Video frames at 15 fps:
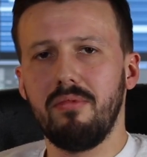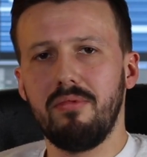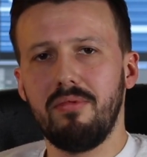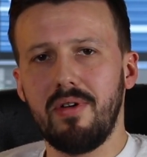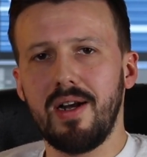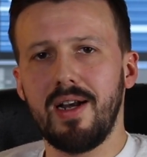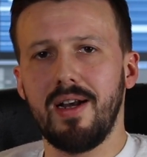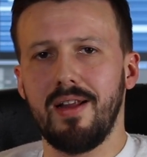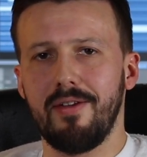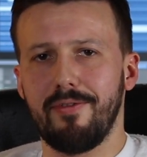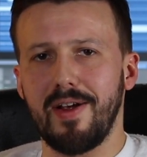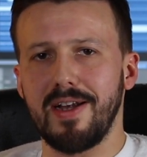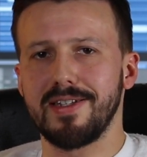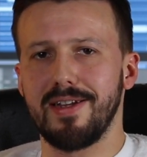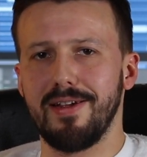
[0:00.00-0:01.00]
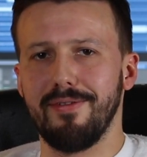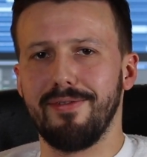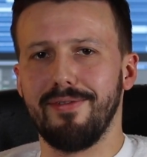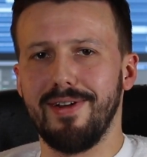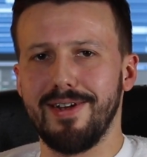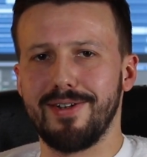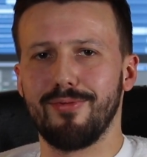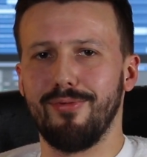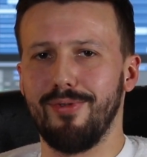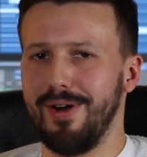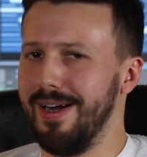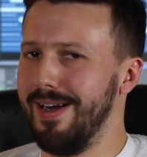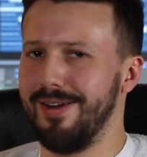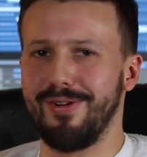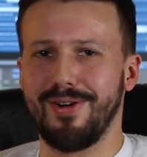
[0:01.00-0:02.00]
really festive. It's
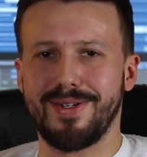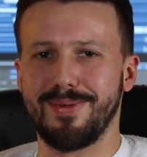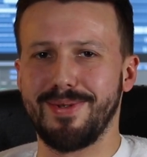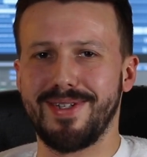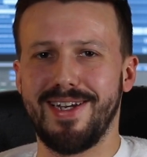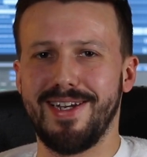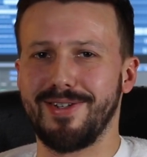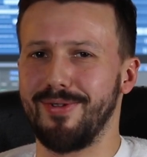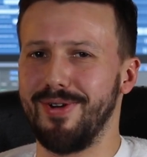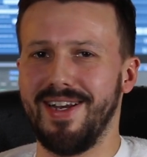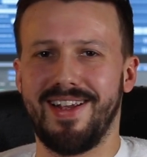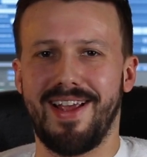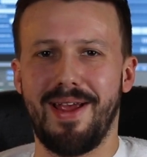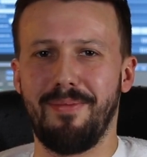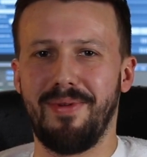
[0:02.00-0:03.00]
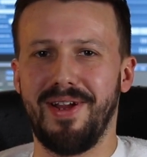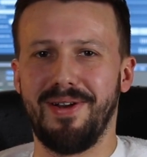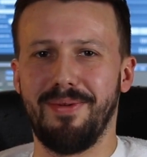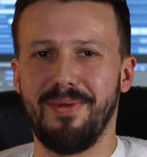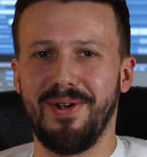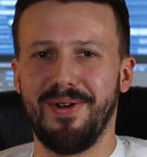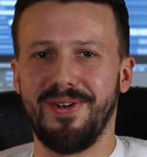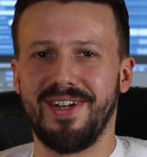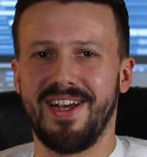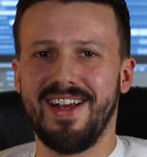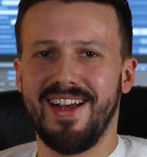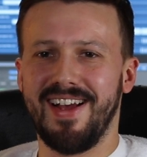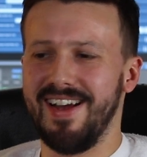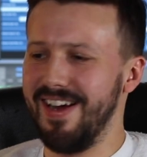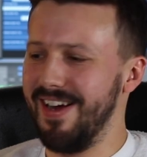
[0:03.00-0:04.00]
really Christmassy. It's really getting me in the
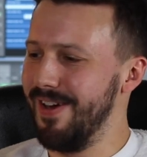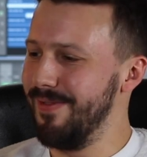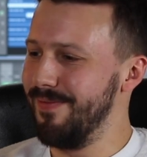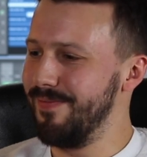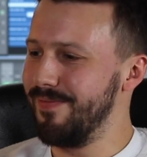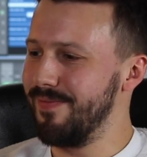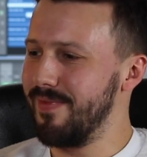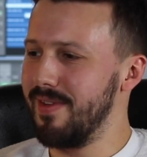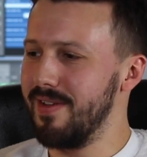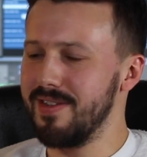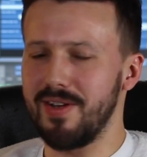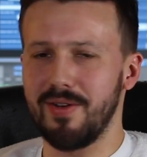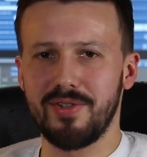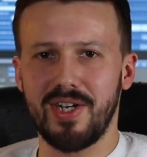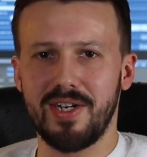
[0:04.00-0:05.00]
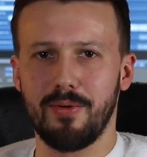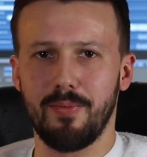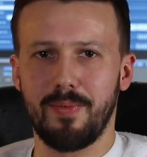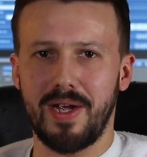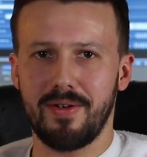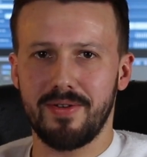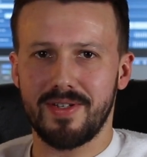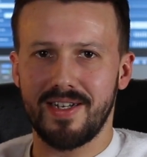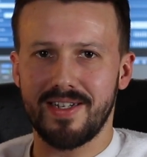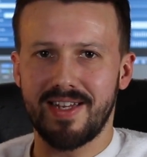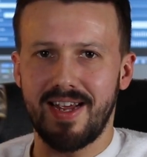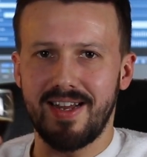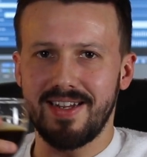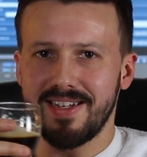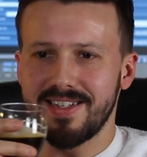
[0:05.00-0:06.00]
mood. So jingle bells, let's
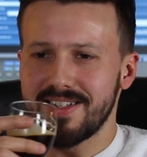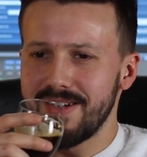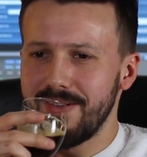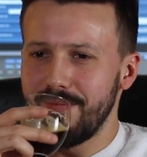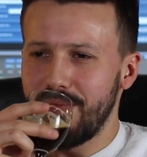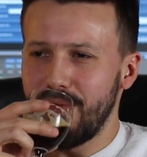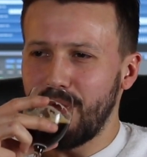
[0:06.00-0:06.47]
get this.